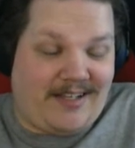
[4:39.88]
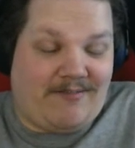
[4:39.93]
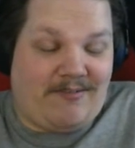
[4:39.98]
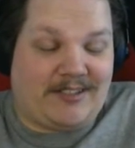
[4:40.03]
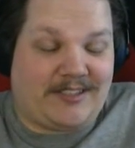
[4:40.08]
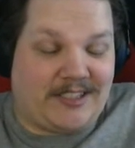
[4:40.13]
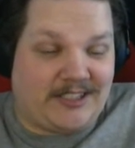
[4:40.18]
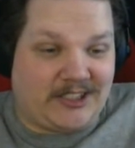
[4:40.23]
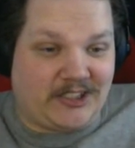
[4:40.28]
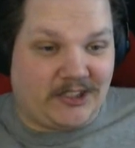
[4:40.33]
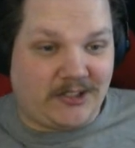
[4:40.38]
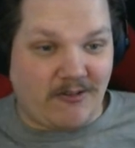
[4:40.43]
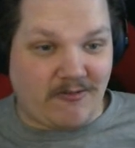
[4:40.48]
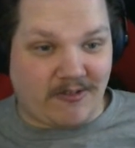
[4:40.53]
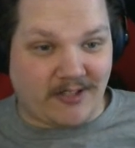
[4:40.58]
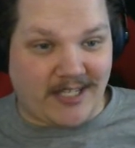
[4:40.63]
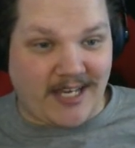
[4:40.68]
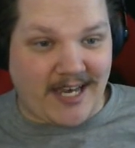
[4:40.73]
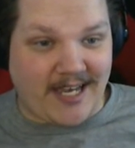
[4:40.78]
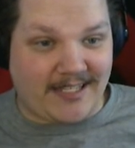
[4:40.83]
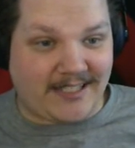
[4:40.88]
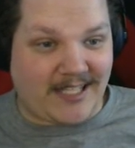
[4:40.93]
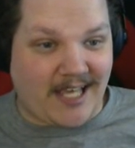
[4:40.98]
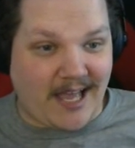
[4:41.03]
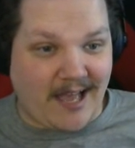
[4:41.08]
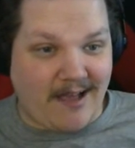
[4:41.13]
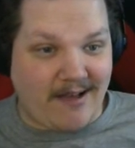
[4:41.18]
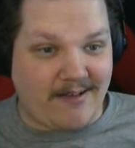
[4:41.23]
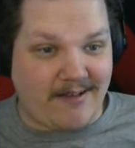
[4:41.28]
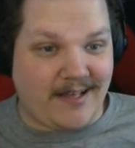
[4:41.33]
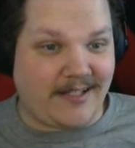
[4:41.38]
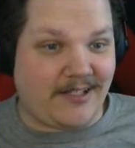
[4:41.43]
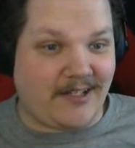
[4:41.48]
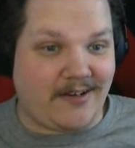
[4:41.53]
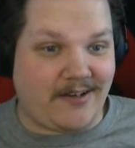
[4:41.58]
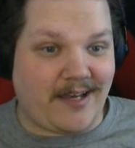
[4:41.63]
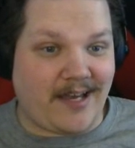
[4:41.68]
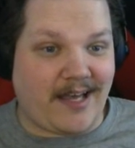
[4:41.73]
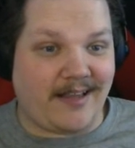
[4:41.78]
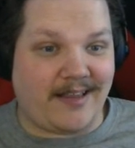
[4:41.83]
was a suitcase. How did
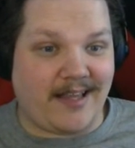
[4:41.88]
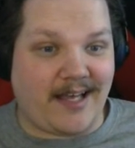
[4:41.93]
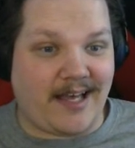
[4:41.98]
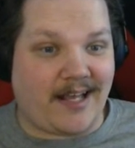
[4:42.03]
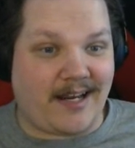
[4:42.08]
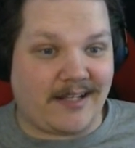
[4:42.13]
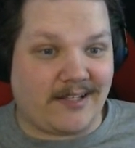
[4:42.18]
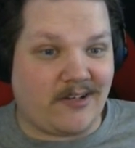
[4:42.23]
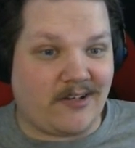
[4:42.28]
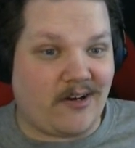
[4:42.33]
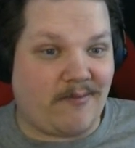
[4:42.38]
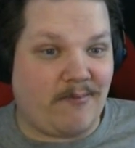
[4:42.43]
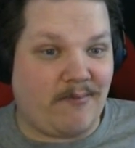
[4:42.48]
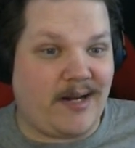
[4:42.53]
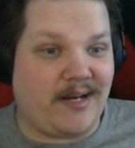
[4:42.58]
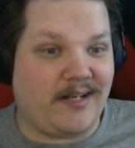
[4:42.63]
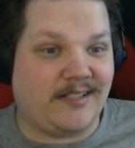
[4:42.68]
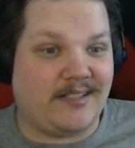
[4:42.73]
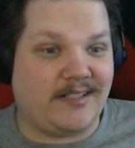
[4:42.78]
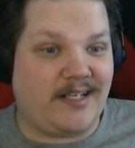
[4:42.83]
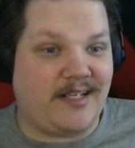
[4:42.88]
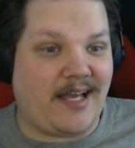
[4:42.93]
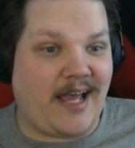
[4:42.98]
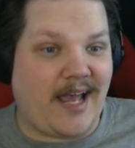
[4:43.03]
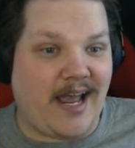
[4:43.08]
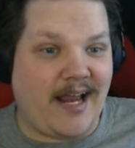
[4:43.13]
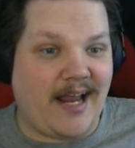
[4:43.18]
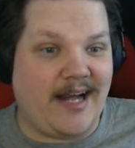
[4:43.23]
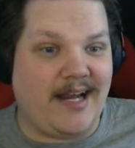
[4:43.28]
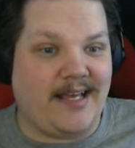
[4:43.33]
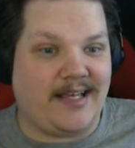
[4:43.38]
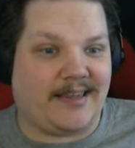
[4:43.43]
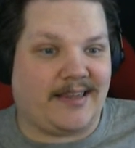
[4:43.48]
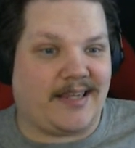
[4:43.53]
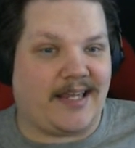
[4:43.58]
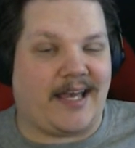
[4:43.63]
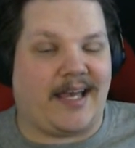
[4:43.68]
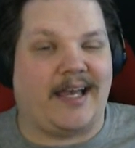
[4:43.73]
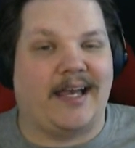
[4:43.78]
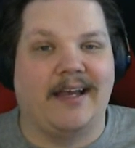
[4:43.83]
you get that? That could have been
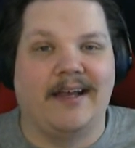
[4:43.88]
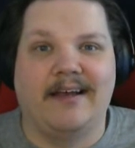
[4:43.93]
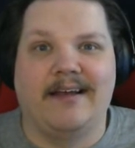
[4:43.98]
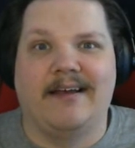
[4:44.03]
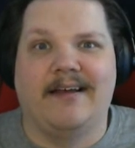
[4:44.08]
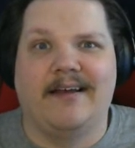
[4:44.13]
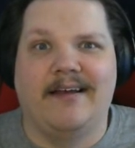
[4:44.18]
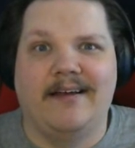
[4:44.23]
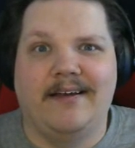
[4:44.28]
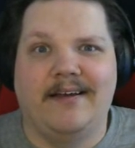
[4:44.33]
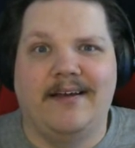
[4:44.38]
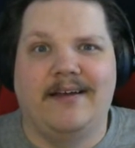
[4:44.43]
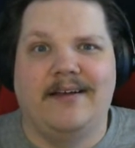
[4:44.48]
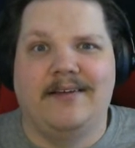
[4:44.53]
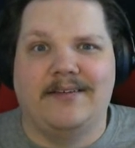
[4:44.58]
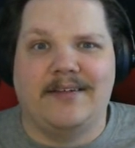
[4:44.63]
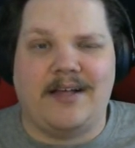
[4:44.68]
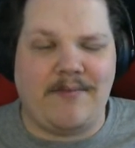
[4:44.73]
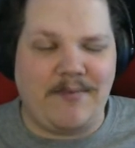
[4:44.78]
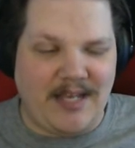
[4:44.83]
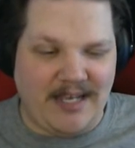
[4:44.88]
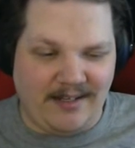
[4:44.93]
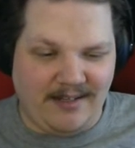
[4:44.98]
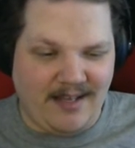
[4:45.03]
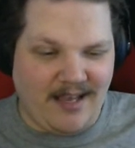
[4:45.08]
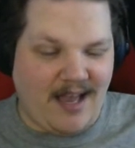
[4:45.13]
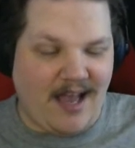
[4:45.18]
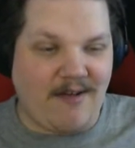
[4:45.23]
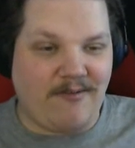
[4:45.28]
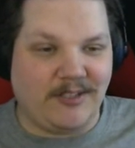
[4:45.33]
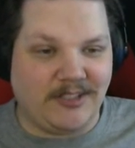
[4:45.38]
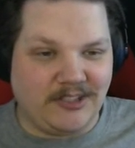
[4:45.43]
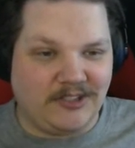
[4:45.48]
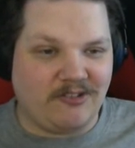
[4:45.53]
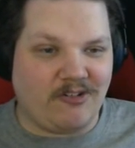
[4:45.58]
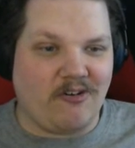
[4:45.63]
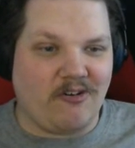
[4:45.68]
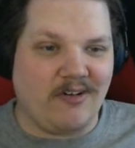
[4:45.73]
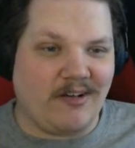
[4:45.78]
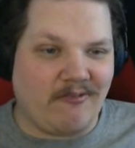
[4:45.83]
anything. I mean, I was
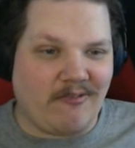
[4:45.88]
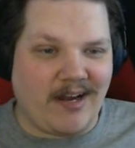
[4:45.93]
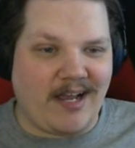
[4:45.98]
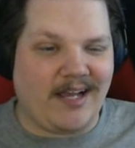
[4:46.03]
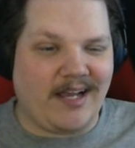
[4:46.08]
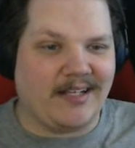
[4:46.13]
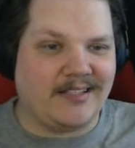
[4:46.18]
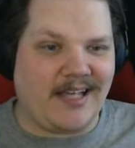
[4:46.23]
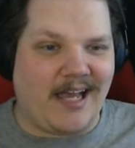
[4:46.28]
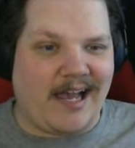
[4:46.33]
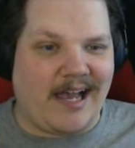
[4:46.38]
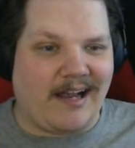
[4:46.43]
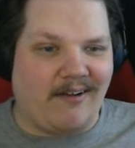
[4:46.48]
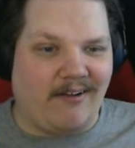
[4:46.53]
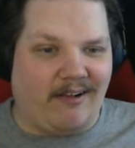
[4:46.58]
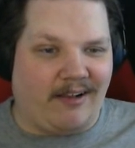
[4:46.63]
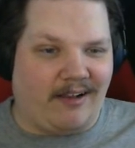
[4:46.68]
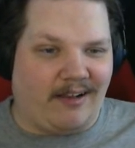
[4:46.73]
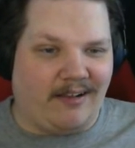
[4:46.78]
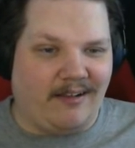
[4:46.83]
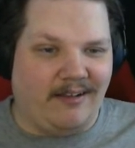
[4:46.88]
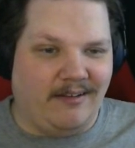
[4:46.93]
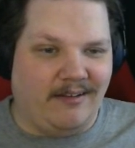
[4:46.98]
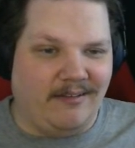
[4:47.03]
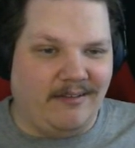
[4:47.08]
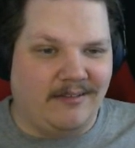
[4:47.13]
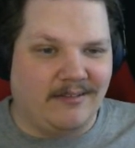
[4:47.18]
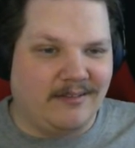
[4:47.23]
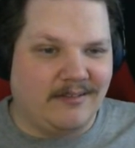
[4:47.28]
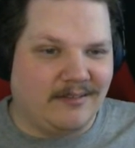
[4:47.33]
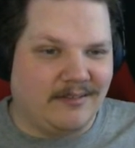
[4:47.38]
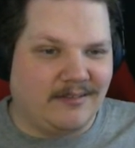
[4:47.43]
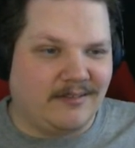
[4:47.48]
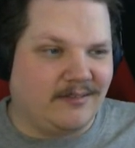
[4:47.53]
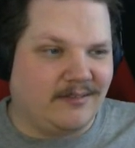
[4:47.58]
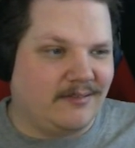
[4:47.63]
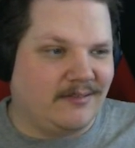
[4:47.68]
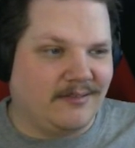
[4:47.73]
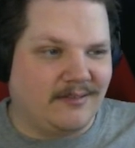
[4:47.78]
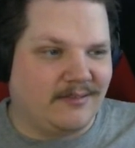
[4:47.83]
drawing a rectangle.
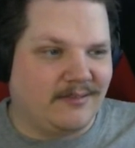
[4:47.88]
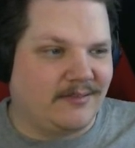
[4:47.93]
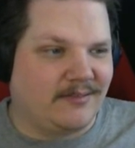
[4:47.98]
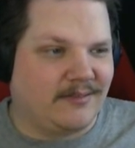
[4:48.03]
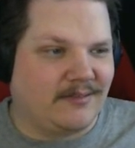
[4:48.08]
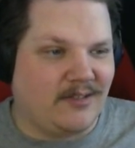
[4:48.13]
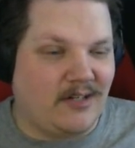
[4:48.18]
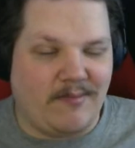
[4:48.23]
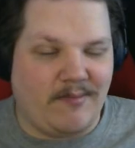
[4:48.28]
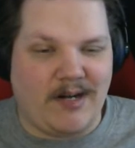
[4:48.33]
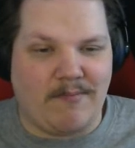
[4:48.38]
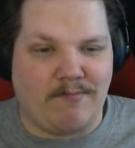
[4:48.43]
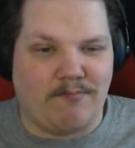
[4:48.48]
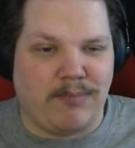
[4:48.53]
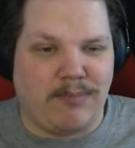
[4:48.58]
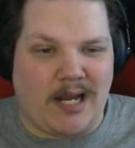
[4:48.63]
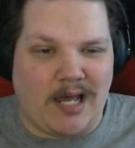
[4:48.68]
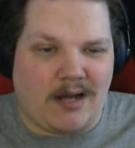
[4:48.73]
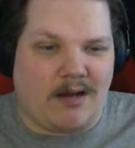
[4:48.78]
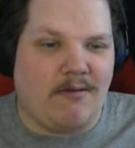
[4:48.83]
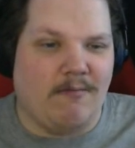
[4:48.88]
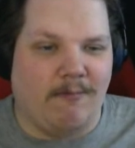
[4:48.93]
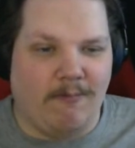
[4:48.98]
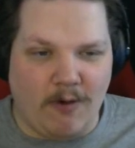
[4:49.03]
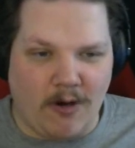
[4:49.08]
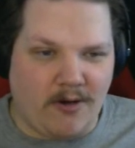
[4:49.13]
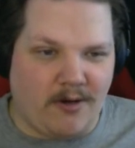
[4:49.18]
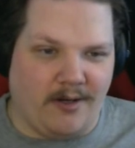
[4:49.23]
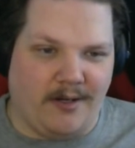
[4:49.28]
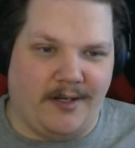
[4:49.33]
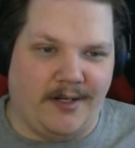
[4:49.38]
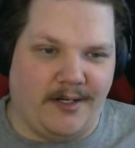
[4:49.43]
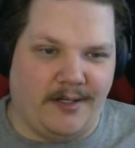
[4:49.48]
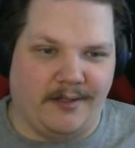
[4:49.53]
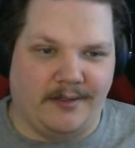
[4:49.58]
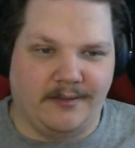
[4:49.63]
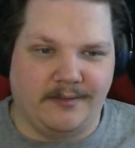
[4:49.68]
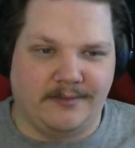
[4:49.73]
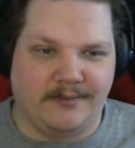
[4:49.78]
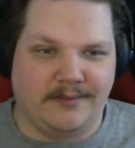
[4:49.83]
Then a bit of block of wood,
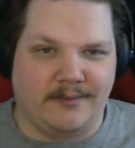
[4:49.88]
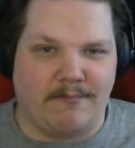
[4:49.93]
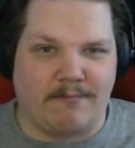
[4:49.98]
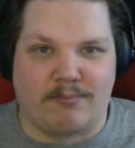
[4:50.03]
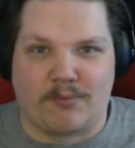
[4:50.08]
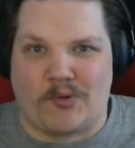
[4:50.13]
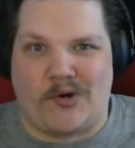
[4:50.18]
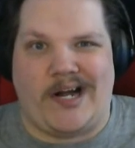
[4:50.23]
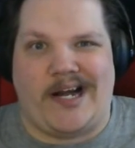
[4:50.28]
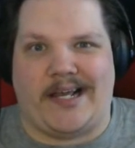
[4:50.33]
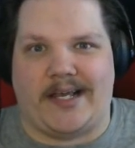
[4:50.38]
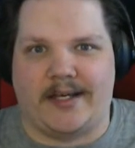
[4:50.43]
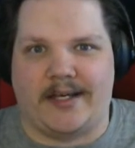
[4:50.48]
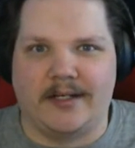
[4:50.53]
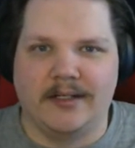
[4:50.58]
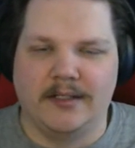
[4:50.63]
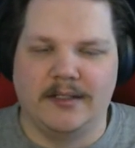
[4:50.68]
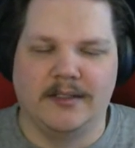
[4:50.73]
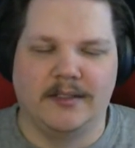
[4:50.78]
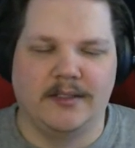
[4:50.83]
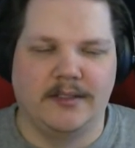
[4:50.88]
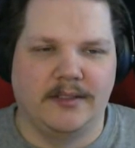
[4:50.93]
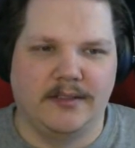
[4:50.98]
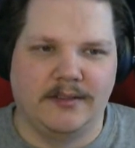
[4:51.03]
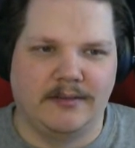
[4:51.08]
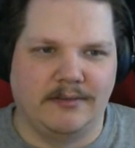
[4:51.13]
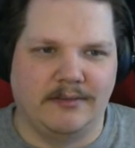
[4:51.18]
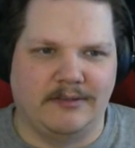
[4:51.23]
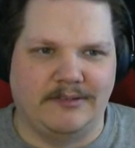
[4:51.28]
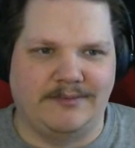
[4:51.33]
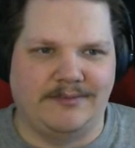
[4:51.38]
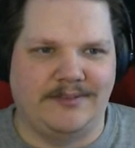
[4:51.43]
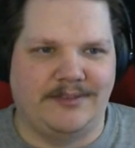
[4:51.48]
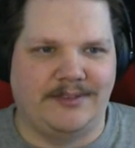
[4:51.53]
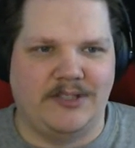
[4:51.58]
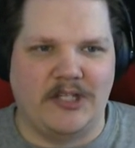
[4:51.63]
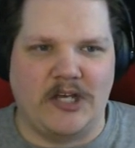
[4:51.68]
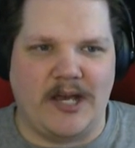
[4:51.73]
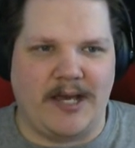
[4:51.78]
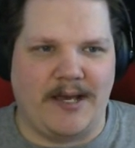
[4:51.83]
a brick,
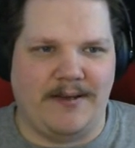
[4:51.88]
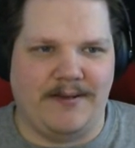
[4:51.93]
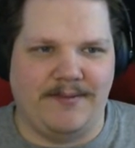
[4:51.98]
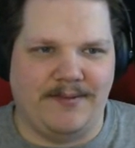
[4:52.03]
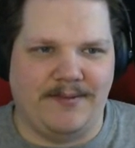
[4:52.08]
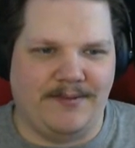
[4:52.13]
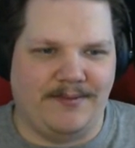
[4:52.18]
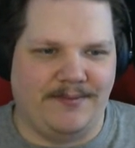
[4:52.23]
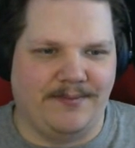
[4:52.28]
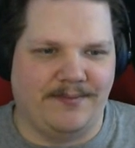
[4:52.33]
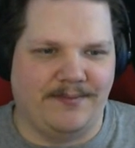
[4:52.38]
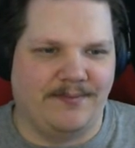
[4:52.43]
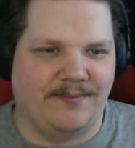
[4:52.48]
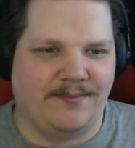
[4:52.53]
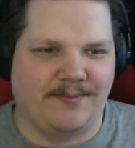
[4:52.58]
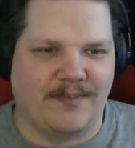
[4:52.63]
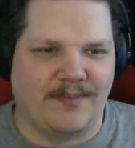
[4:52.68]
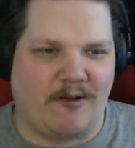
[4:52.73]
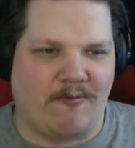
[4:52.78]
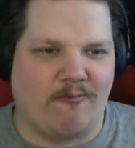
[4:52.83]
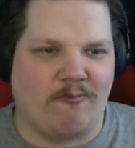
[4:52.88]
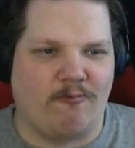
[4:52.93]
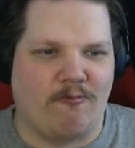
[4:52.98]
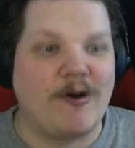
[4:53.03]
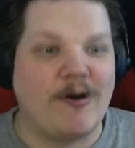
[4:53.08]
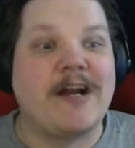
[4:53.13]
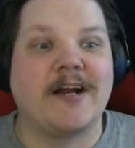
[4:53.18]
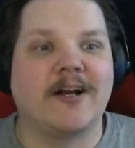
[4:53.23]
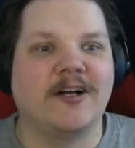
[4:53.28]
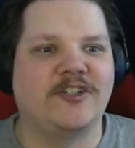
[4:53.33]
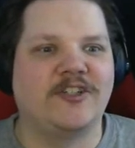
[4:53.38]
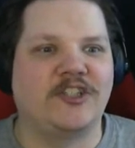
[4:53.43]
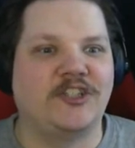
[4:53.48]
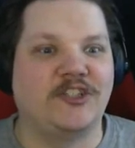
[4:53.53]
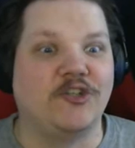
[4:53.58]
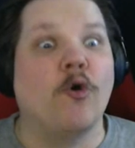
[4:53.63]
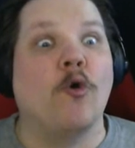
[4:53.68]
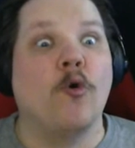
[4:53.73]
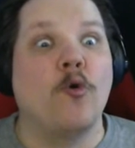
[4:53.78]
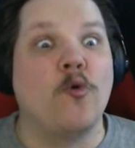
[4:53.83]
a, a weird
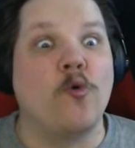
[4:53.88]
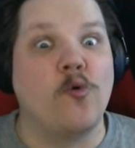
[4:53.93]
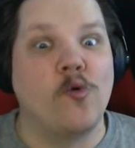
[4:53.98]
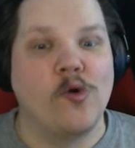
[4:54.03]
shoe,